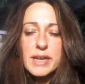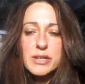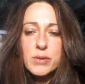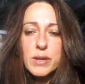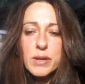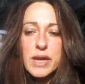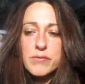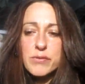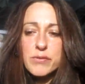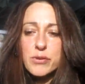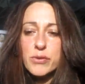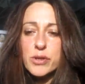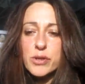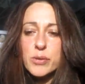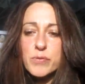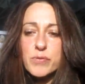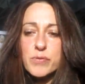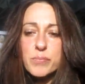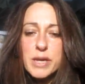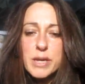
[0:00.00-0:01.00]
and you'll have a
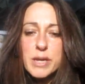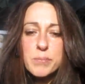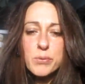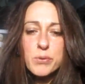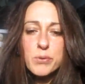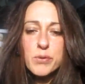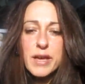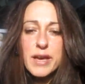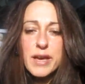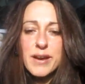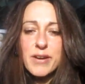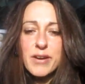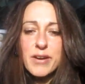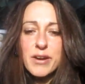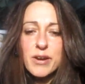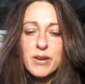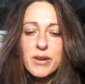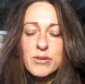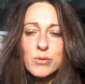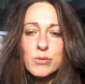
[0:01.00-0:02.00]
group of people that
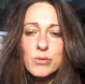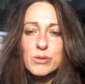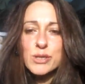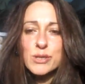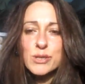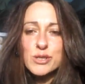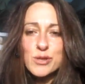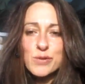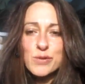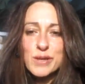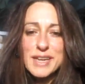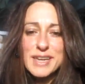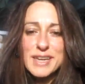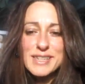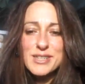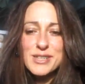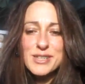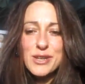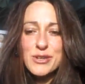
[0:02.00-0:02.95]
are also doing it,